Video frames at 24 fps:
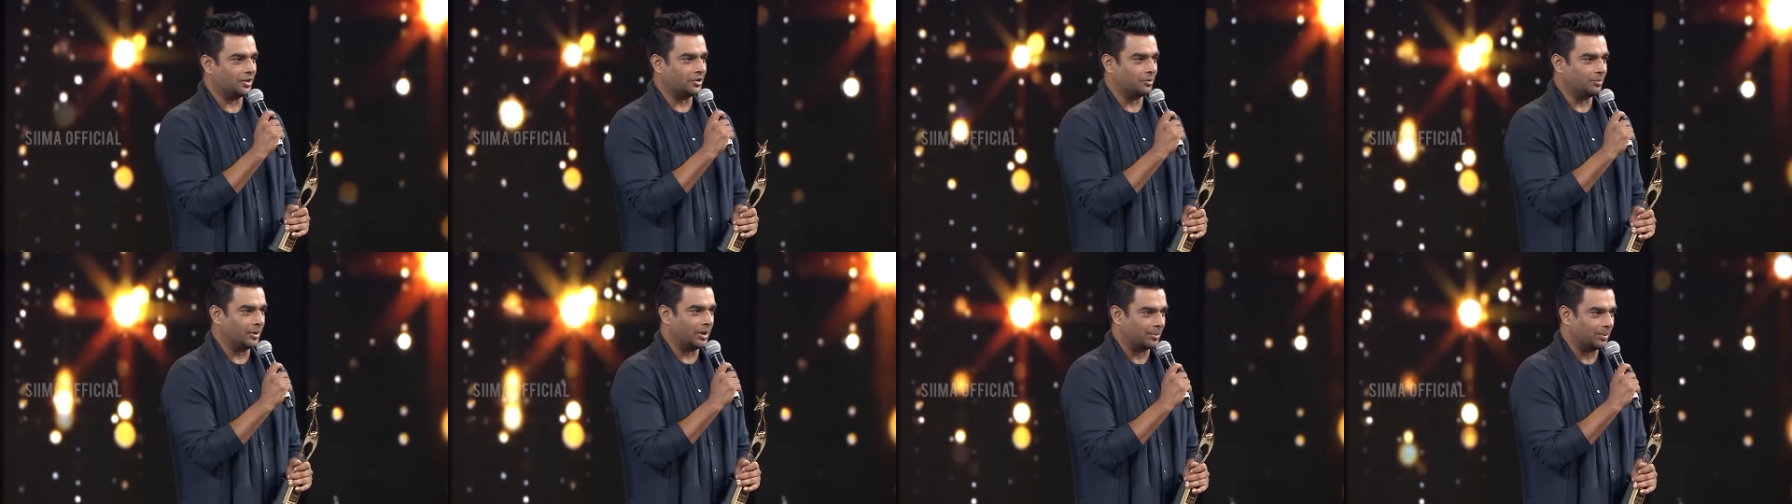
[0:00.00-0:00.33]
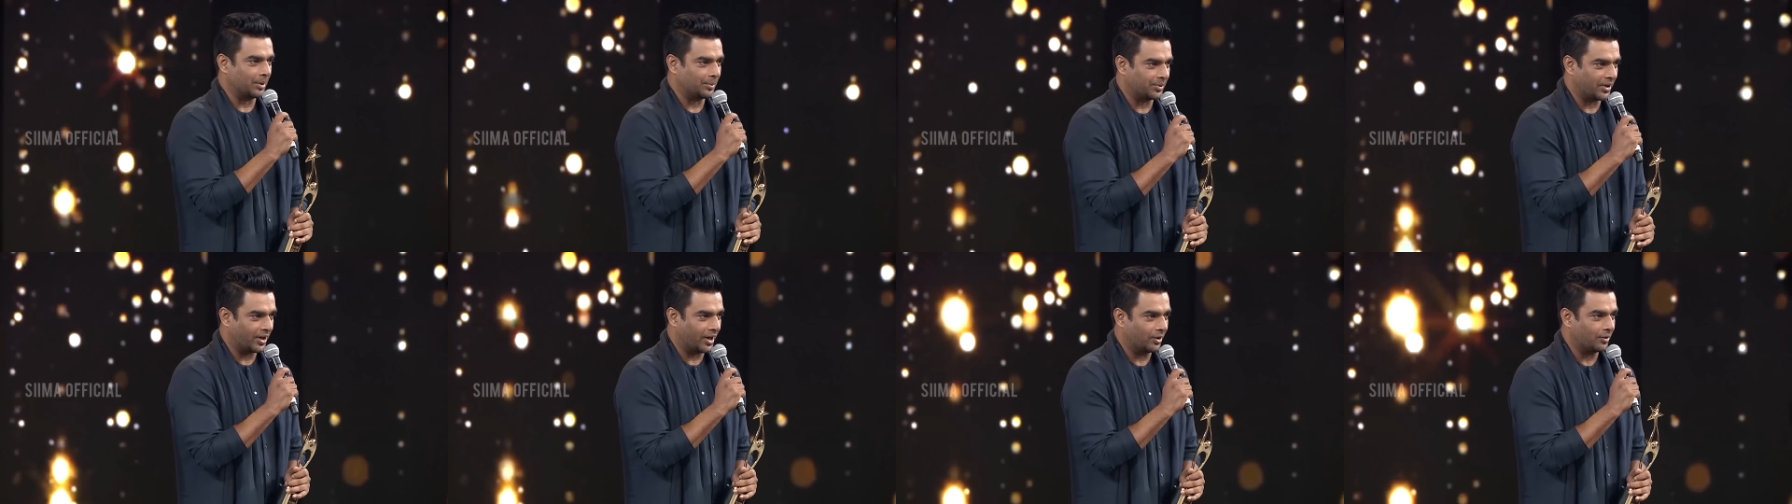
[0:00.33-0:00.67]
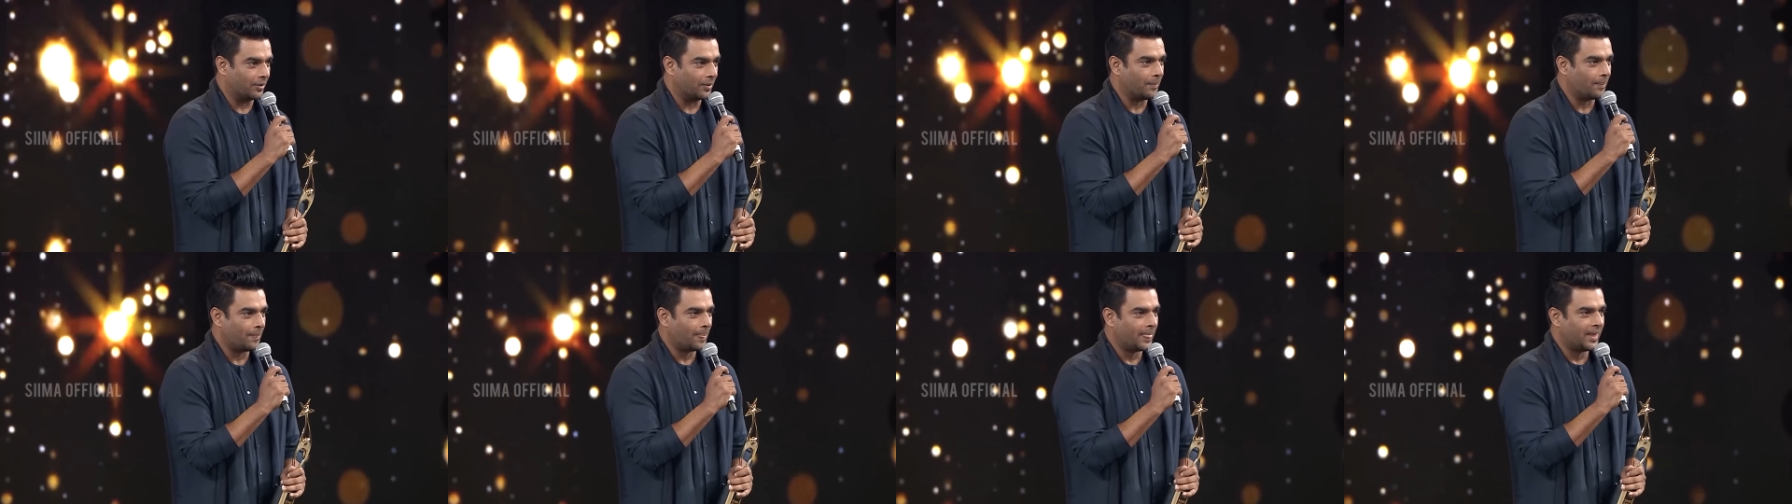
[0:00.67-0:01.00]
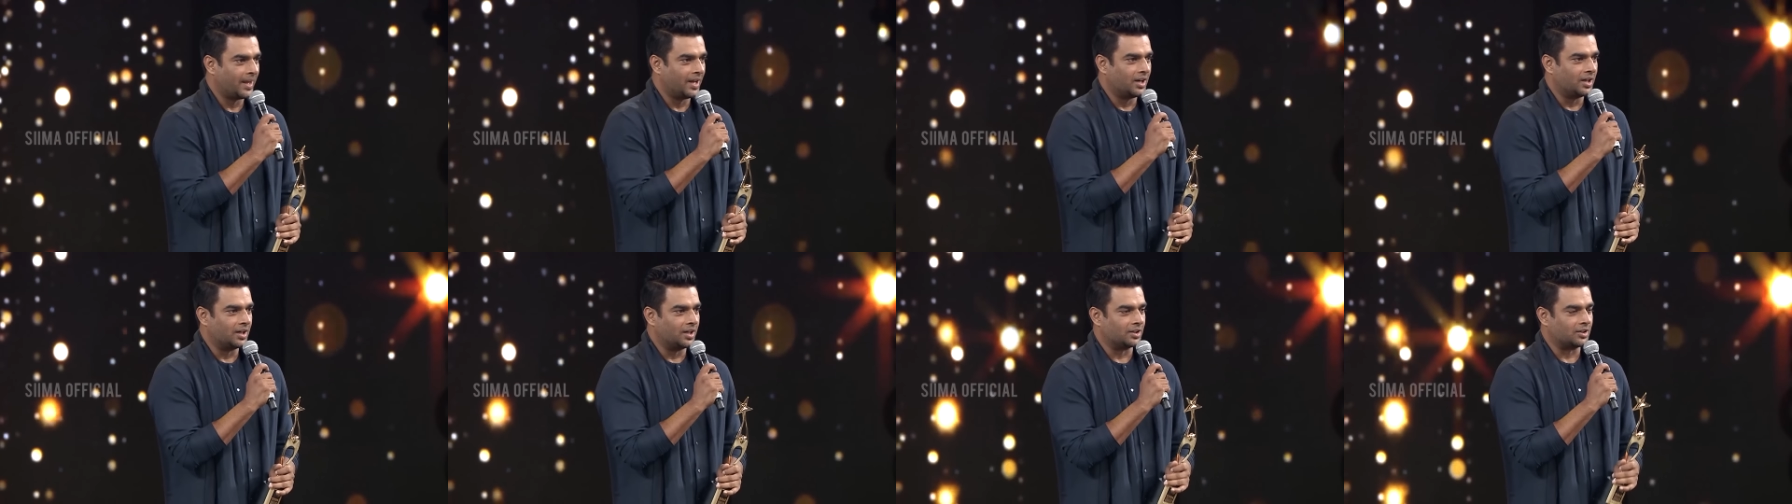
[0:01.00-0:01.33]
uh, you make me proud.
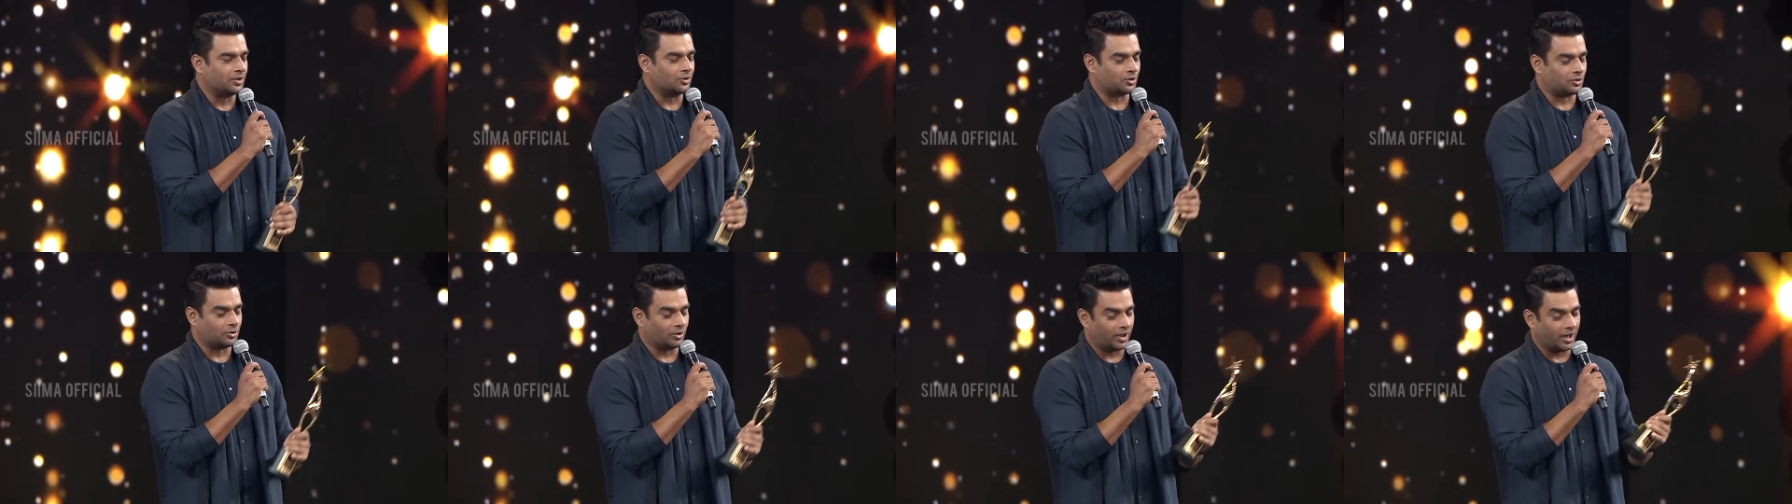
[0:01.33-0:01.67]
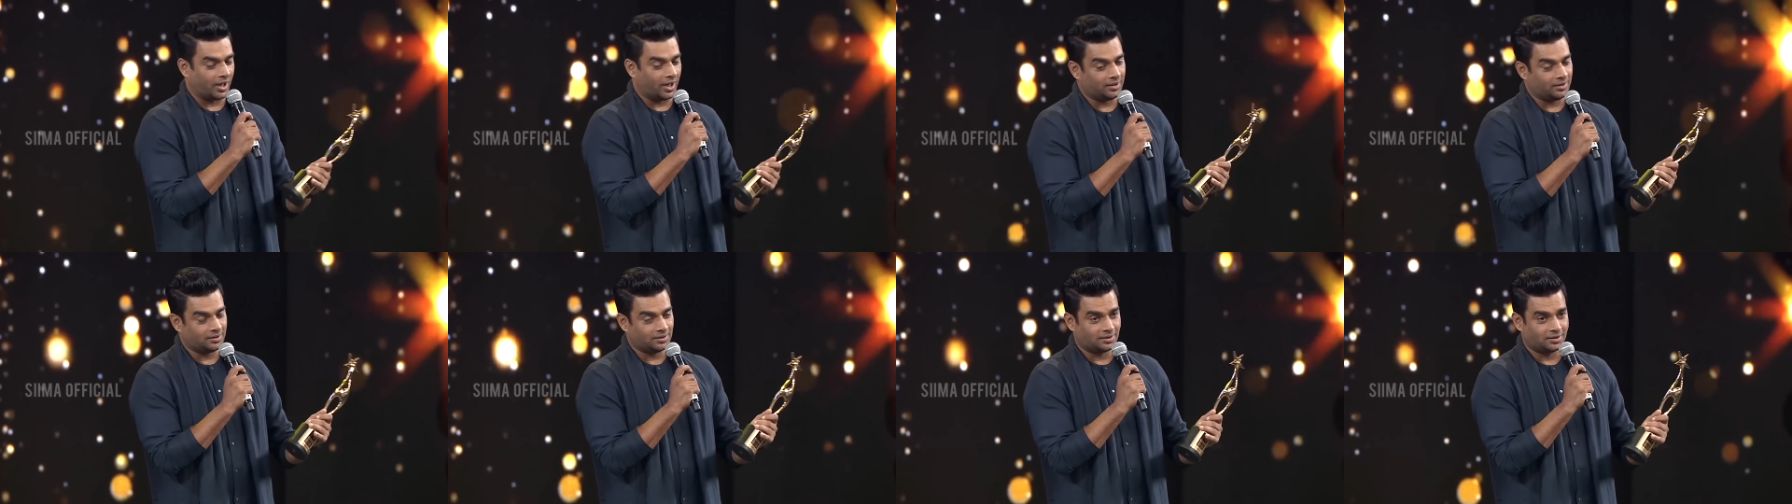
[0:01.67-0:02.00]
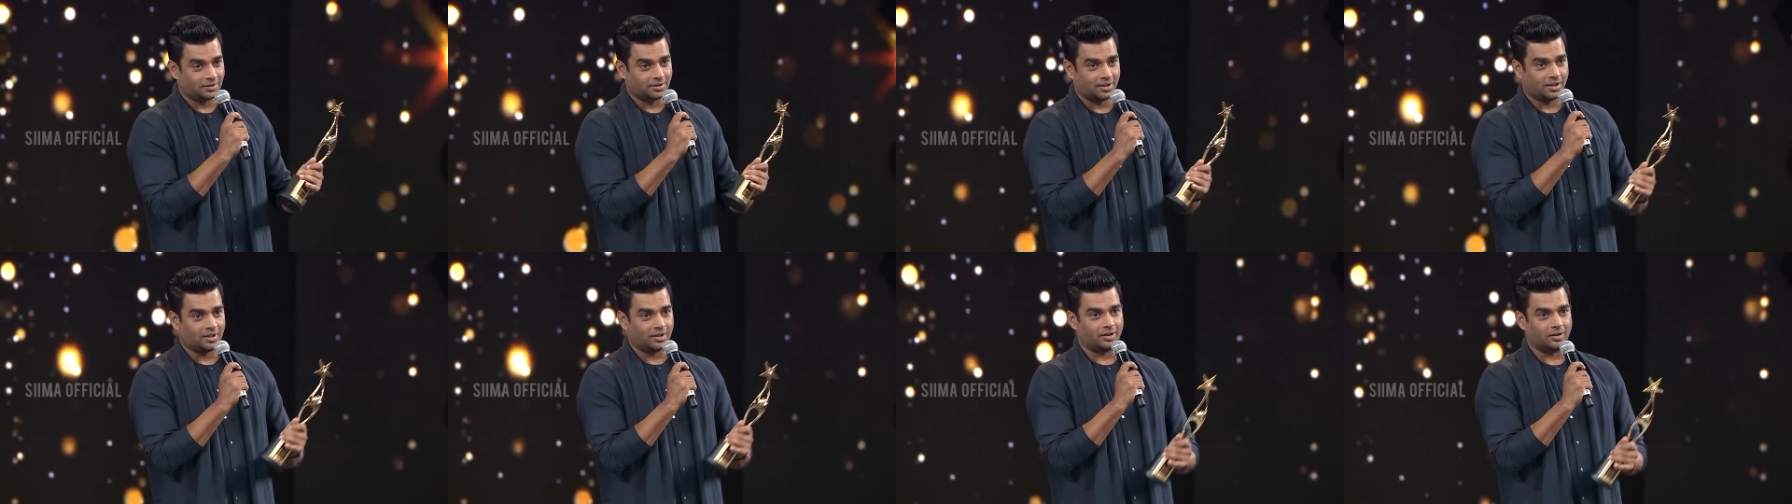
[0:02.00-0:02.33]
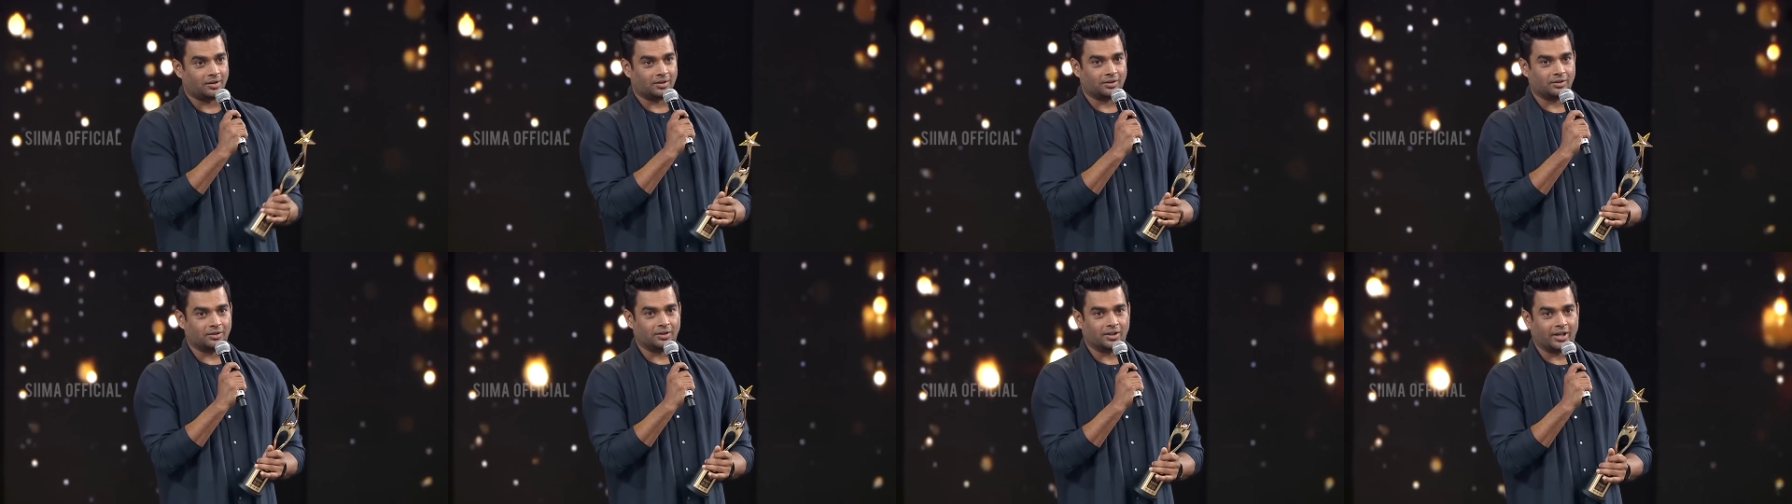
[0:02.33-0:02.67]
To Sudha,
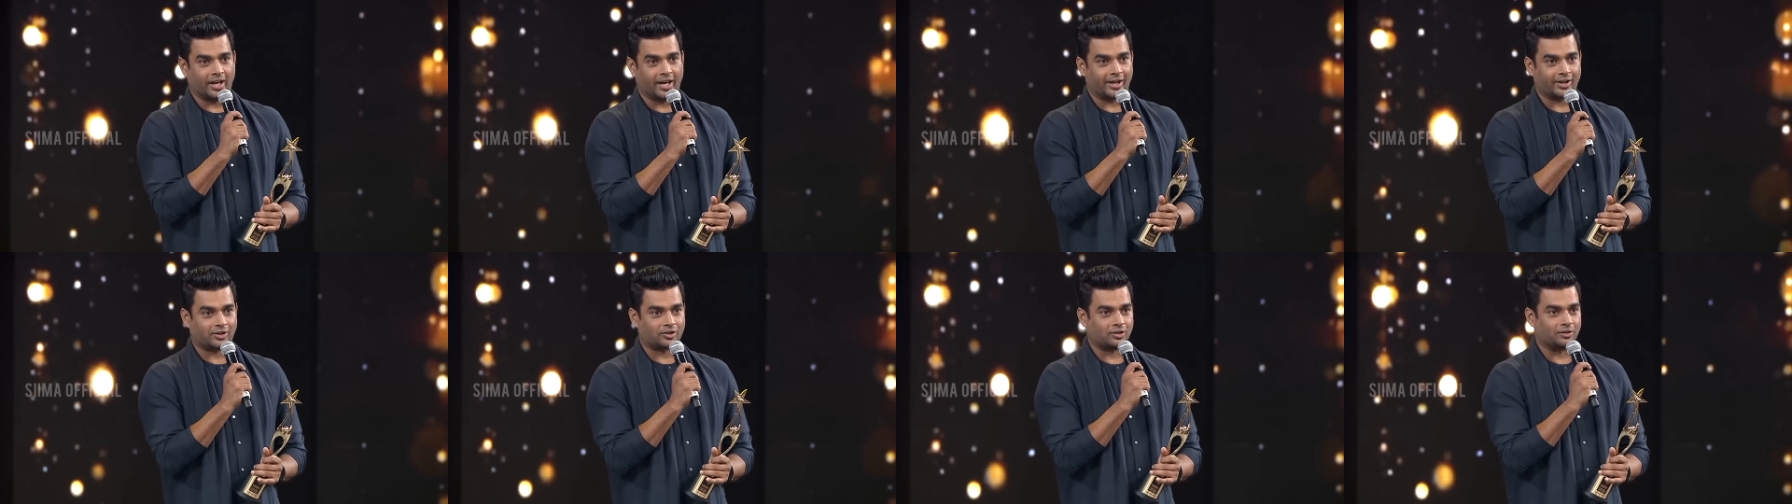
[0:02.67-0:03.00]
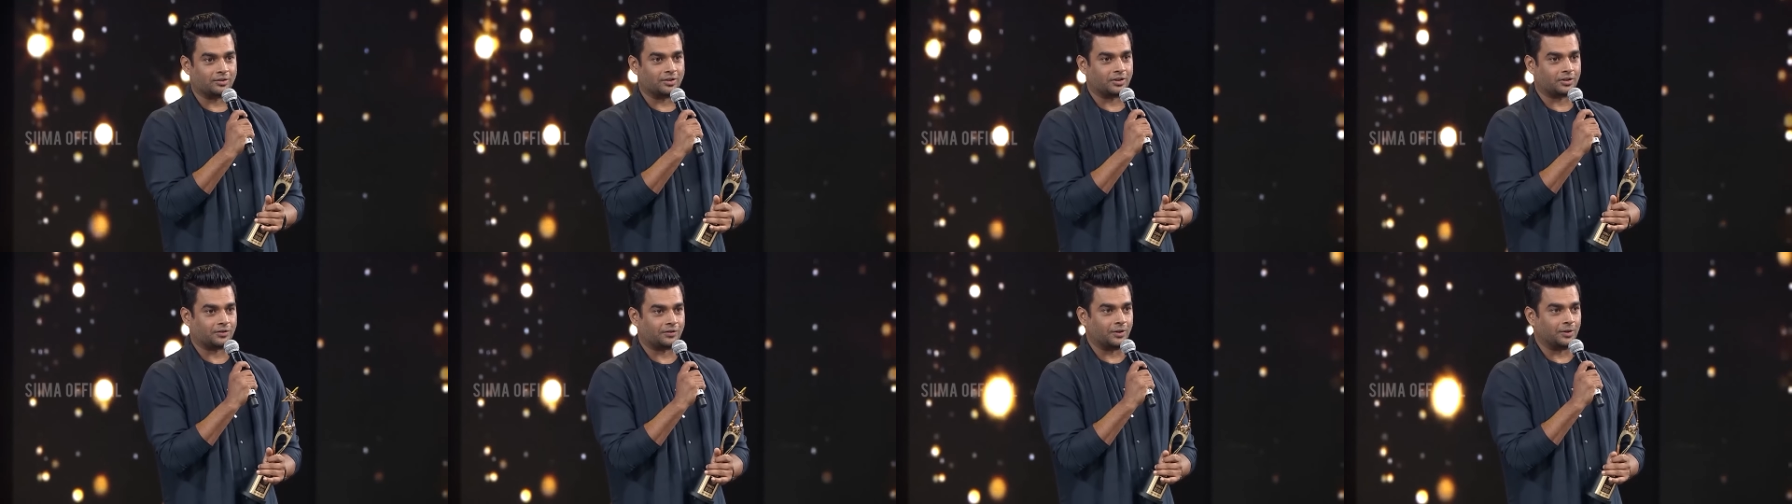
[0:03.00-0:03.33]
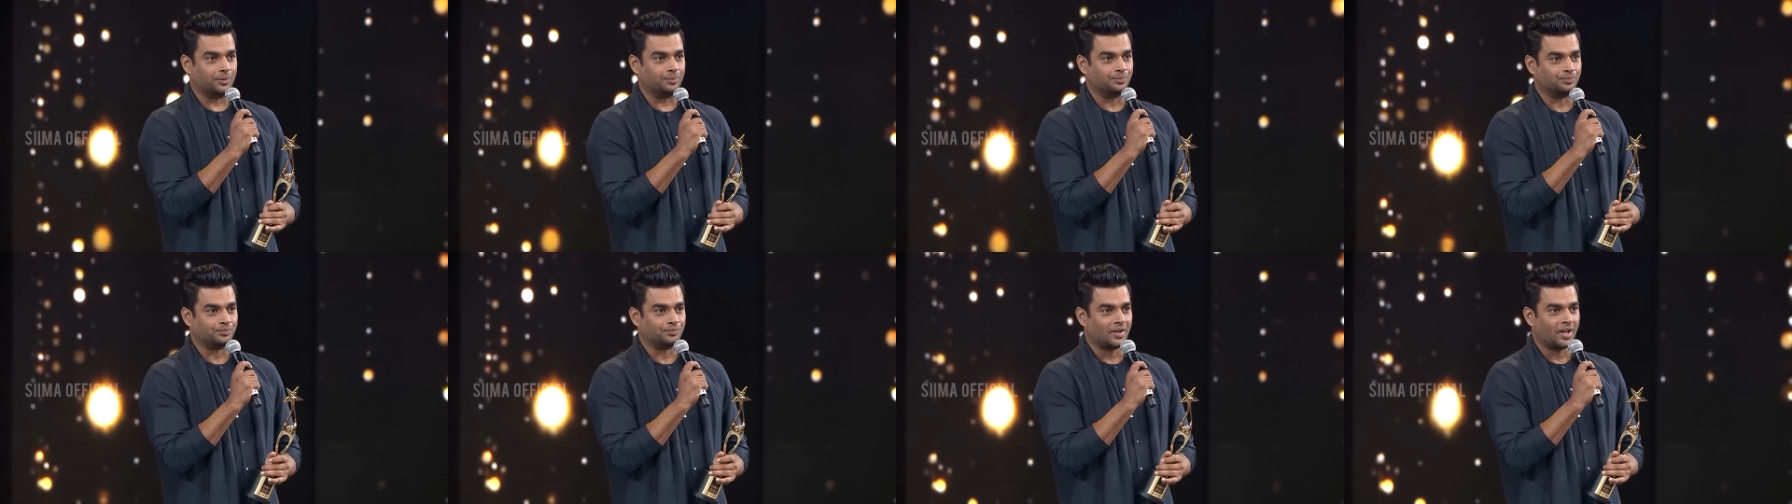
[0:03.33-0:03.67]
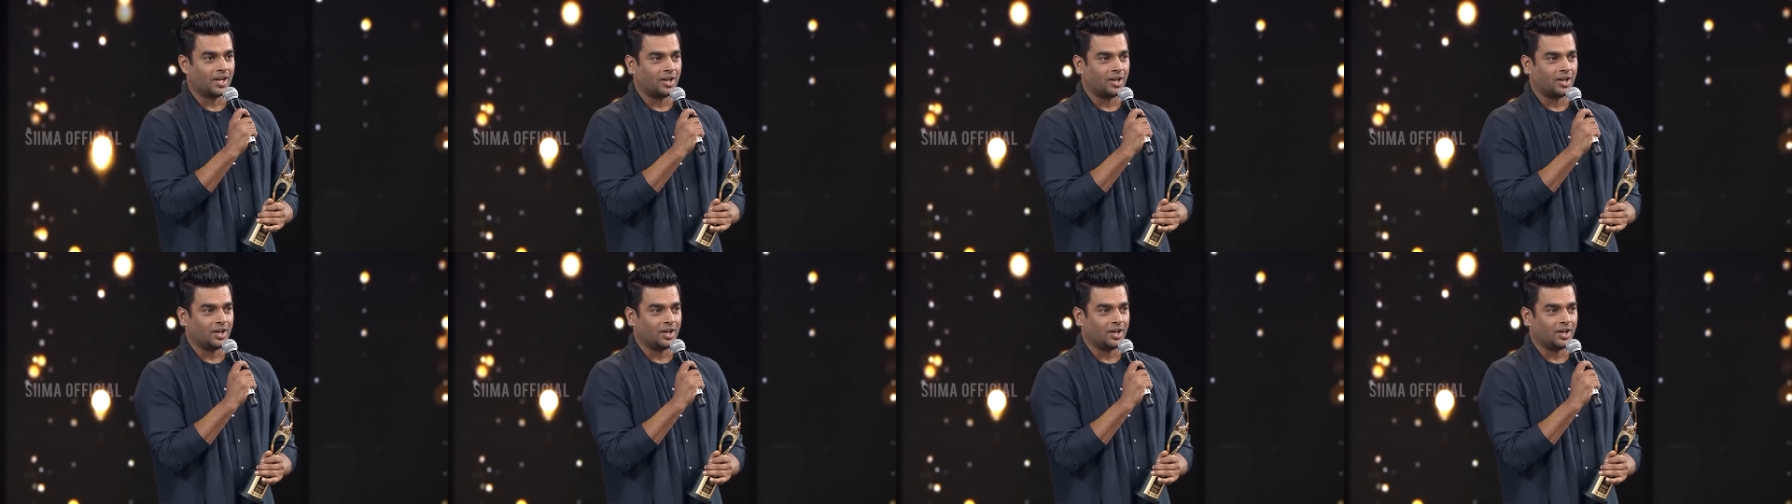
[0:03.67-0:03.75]
the director of this film,